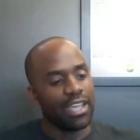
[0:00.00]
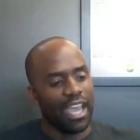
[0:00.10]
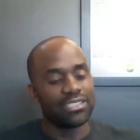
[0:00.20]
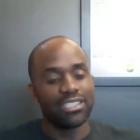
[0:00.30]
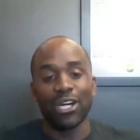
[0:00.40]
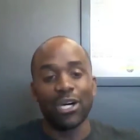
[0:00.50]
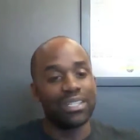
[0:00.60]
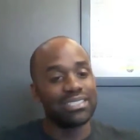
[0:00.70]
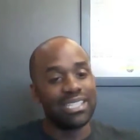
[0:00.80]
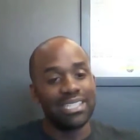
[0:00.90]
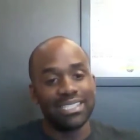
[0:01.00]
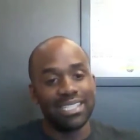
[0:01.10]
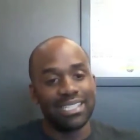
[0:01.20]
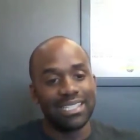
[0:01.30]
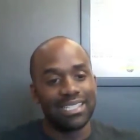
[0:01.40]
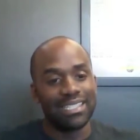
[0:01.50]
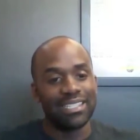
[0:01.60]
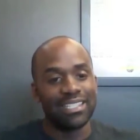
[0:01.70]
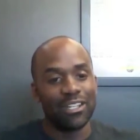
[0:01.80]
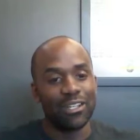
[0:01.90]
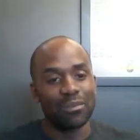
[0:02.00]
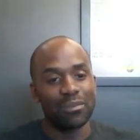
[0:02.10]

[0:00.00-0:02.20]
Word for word: it's not always easy, you know,